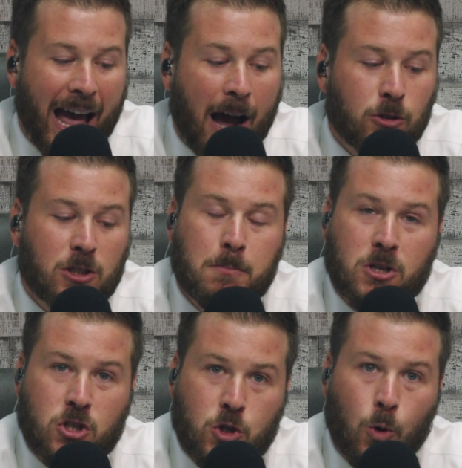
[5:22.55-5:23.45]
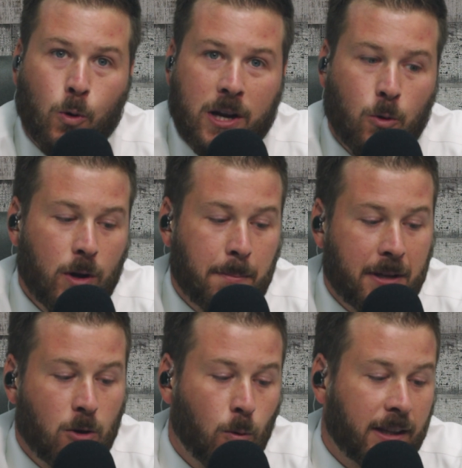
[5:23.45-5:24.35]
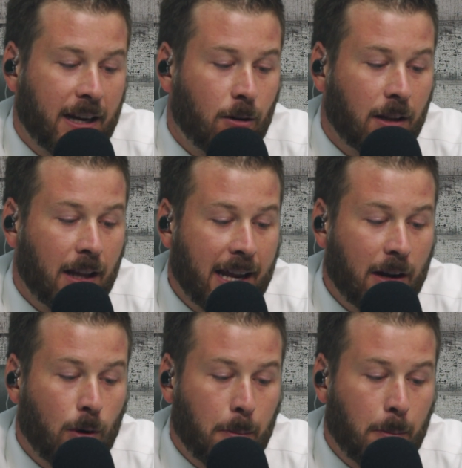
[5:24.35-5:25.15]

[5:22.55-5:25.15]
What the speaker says: House Majority Whip in North Carolina,